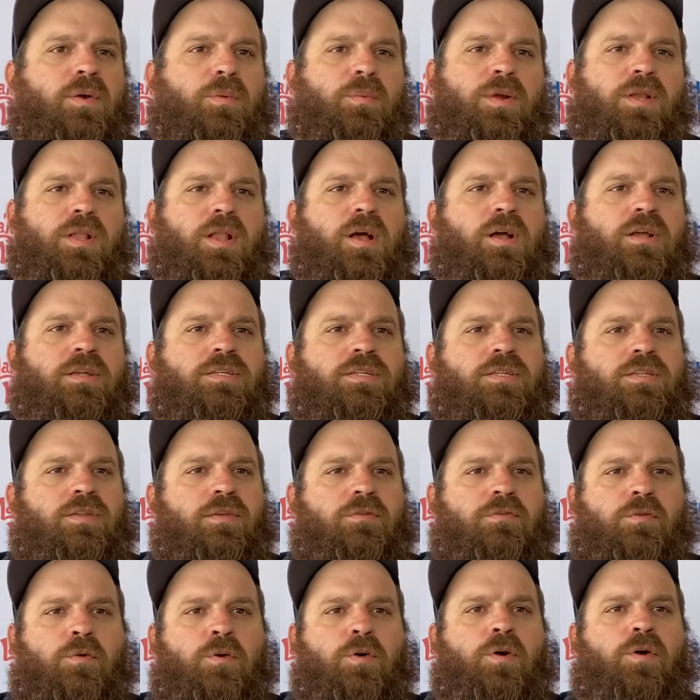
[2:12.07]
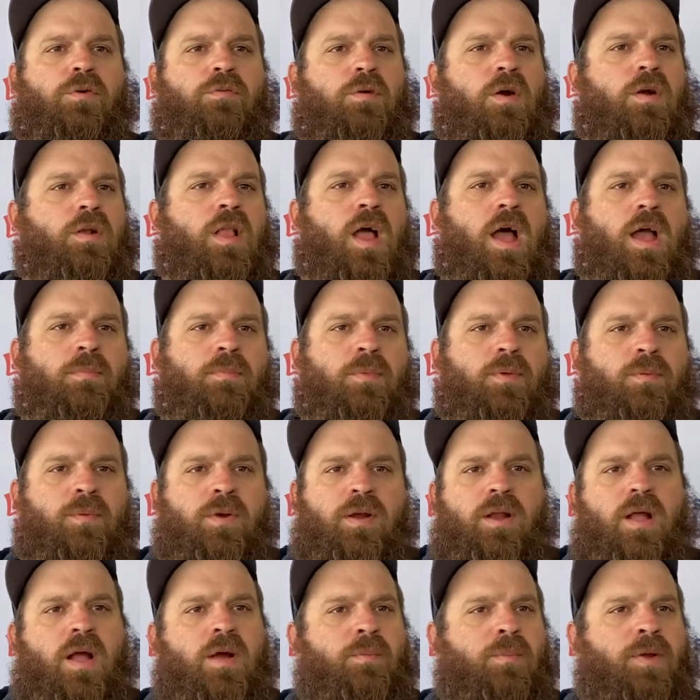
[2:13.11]
we lost four of our linemen.
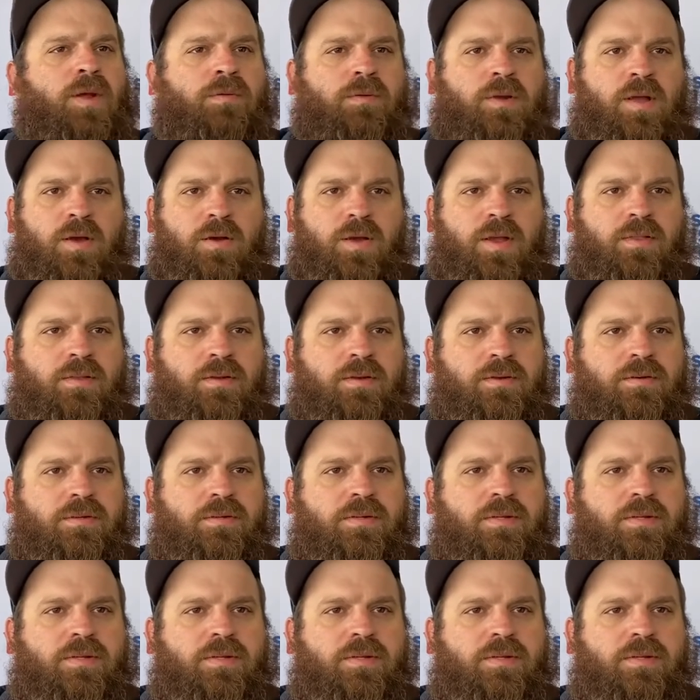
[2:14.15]
We're not going to be able to go either.